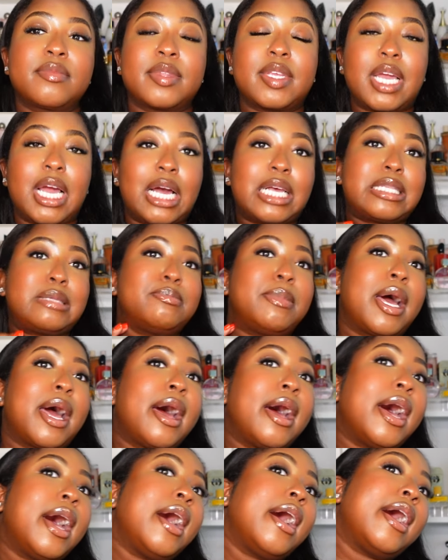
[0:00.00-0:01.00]
Cause
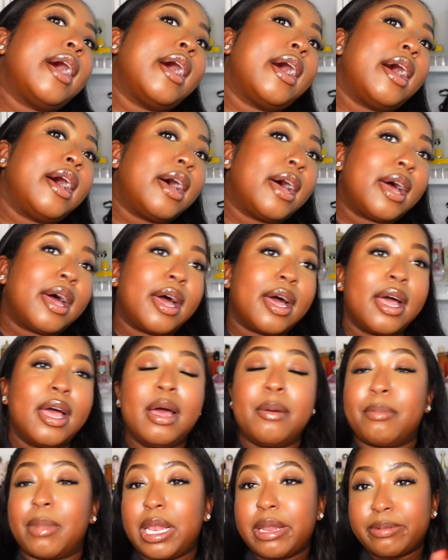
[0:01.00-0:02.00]
my
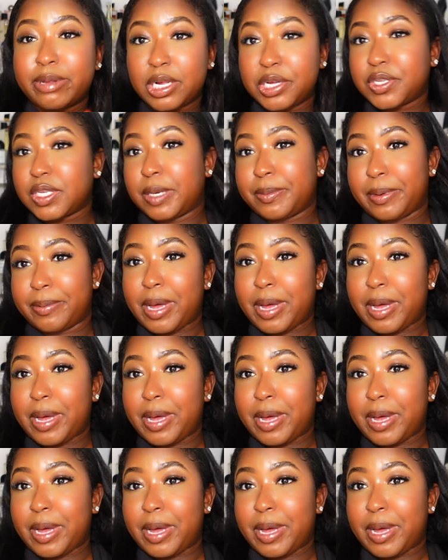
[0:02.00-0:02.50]
lip gloss gotta be